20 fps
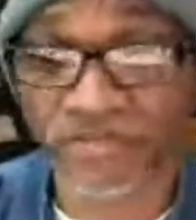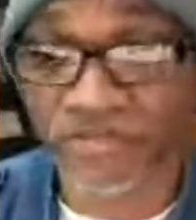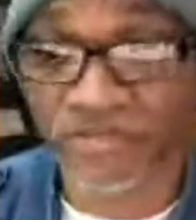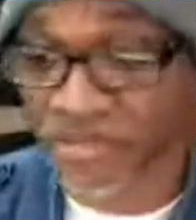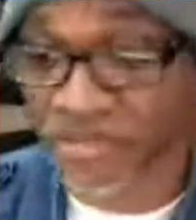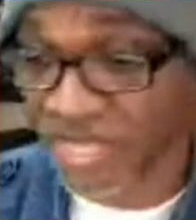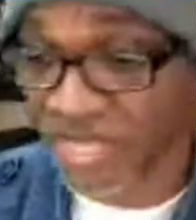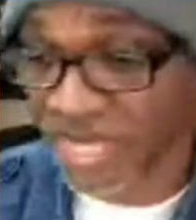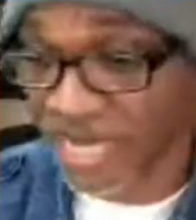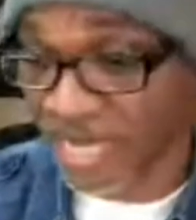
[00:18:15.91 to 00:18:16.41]

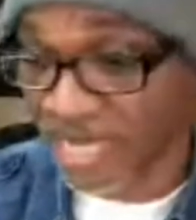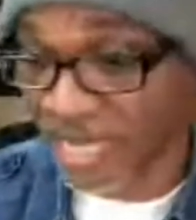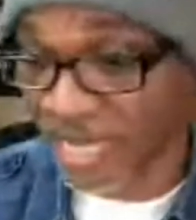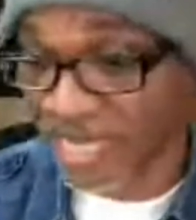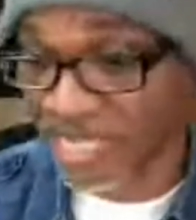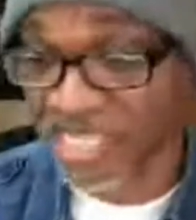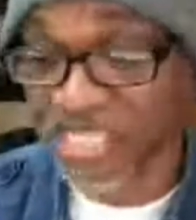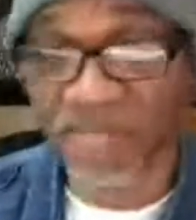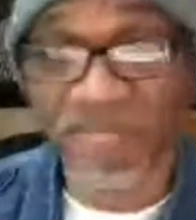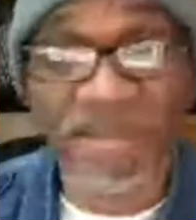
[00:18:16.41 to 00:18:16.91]
And I just
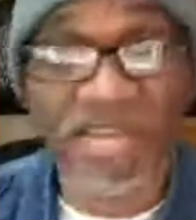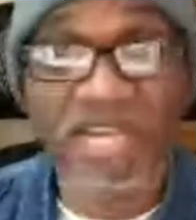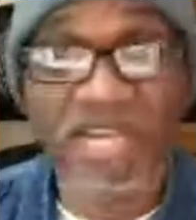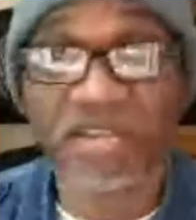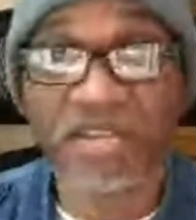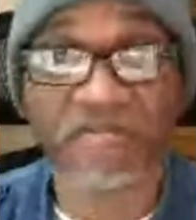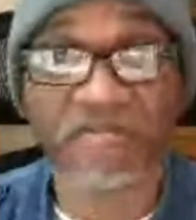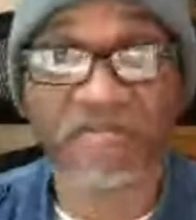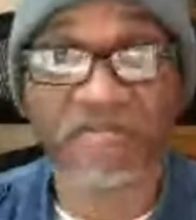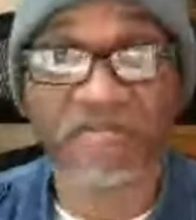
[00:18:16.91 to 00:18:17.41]
make it
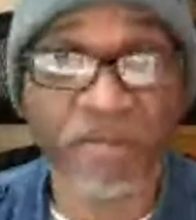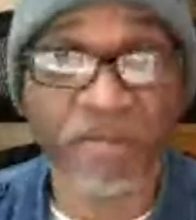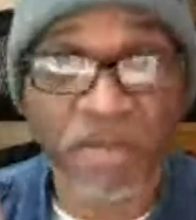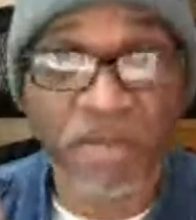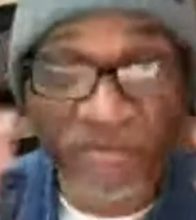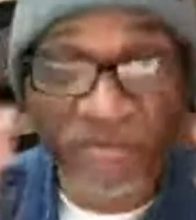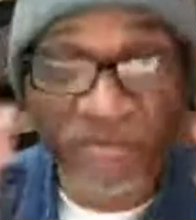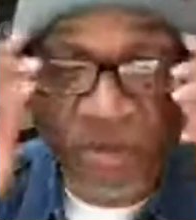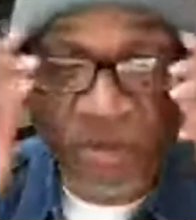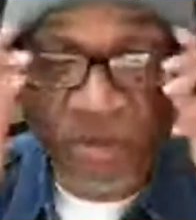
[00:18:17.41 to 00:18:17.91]
available if you
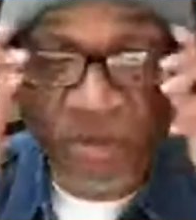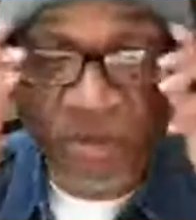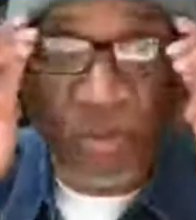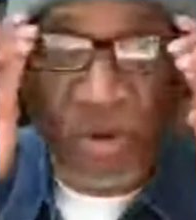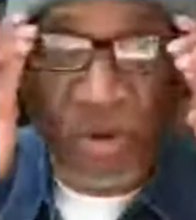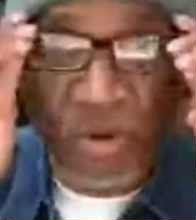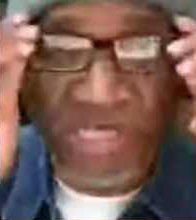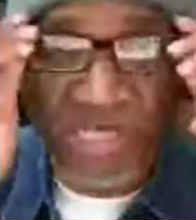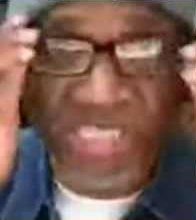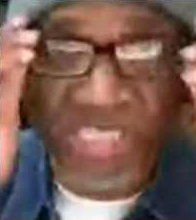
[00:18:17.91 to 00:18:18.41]
all want to
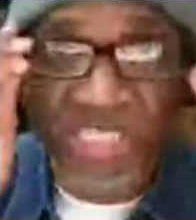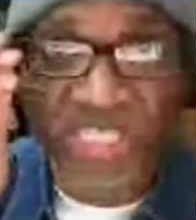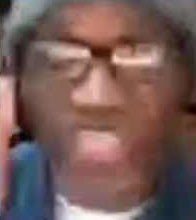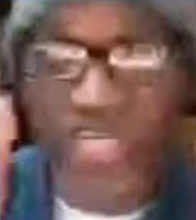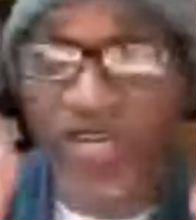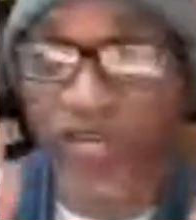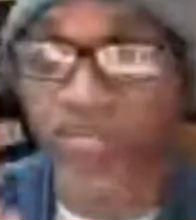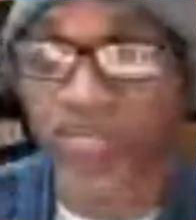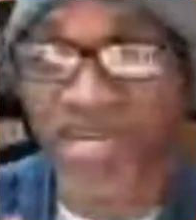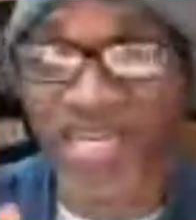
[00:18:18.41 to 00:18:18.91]
share.
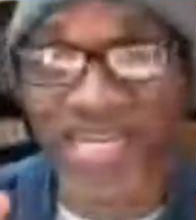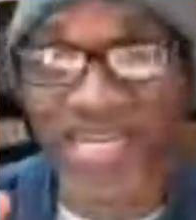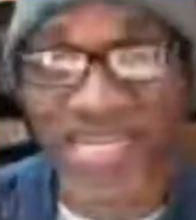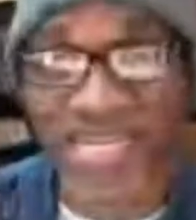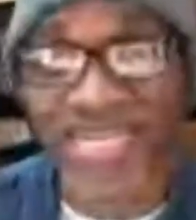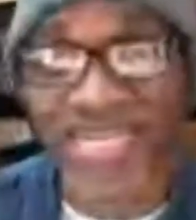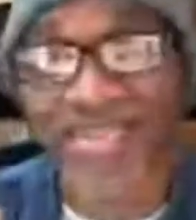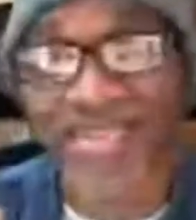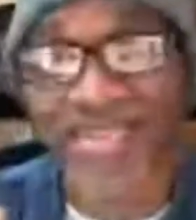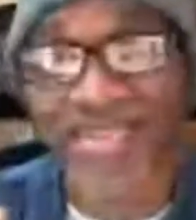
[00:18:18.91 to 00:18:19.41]
But get
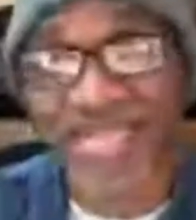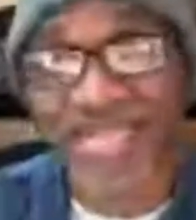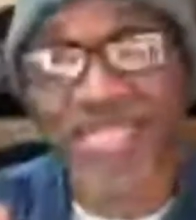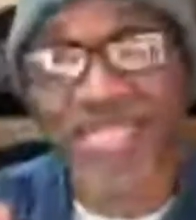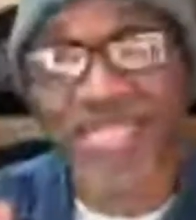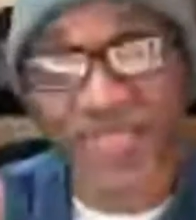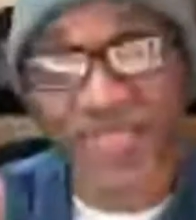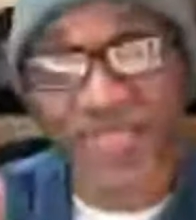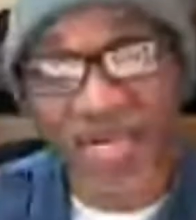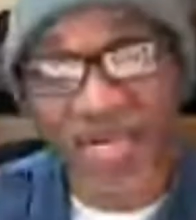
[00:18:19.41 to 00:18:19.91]
this
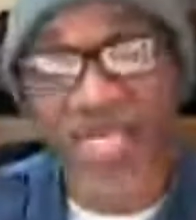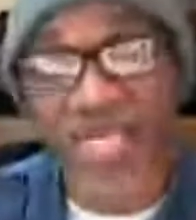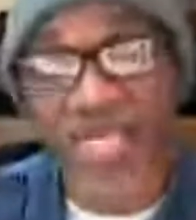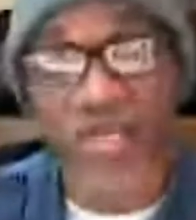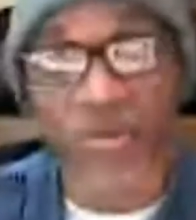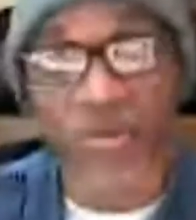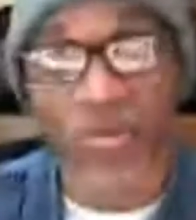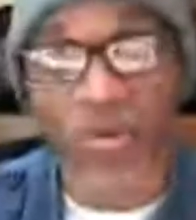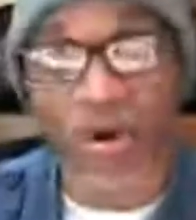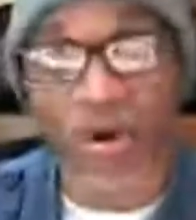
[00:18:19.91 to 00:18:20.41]
money, you
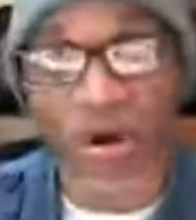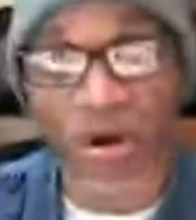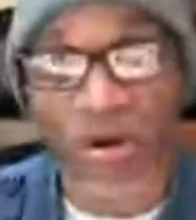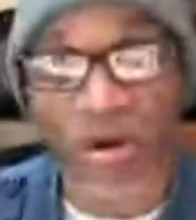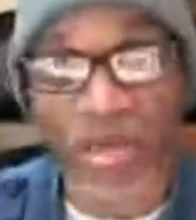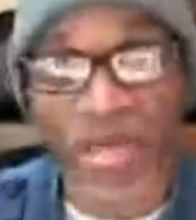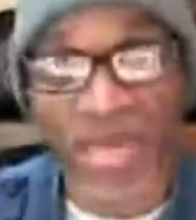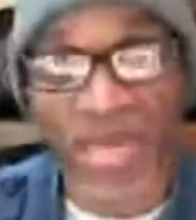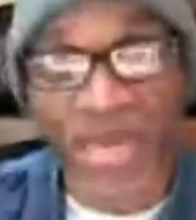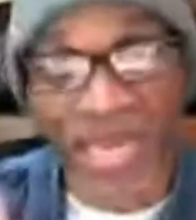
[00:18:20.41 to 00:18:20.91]
all, and get